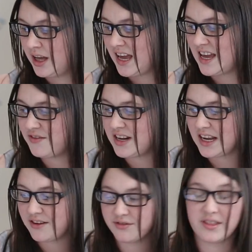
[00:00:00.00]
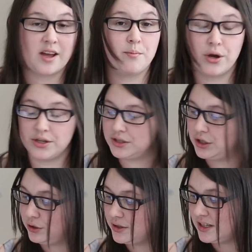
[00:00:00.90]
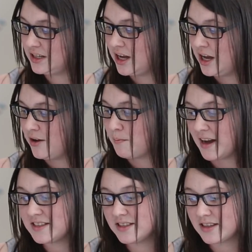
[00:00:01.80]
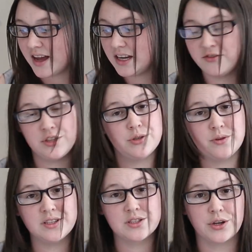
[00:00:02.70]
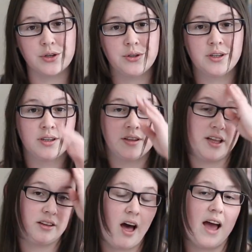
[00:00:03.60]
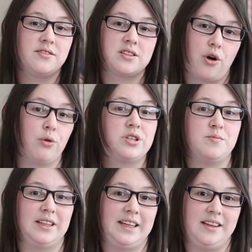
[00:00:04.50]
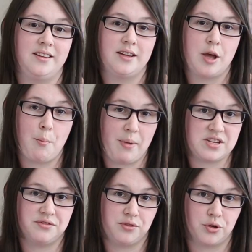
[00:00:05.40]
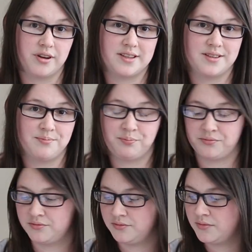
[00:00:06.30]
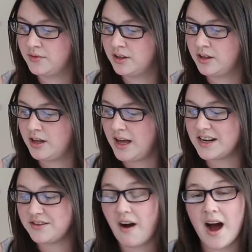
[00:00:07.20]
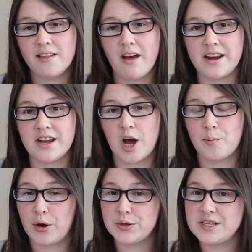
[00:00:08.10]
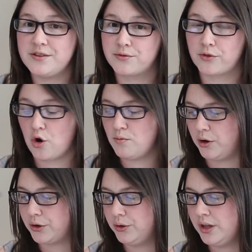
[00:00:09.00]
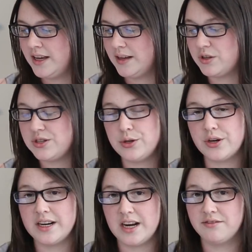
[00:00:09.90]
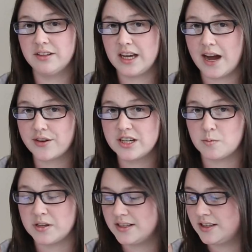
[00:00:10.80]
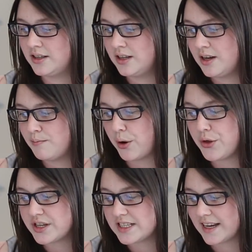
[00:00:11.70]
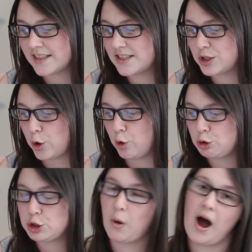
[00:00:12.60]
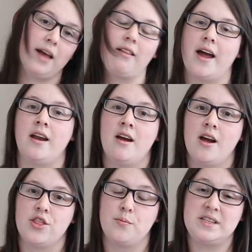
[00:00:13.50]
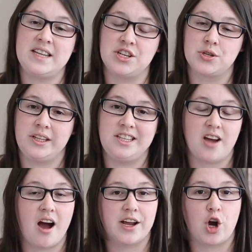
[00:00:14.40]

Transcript: Even if they are persecuted by society for doing so, their lives are ultimately better for it. And if highlighting a positive role model was not enough encouragement, both texts also highlight the potentially dire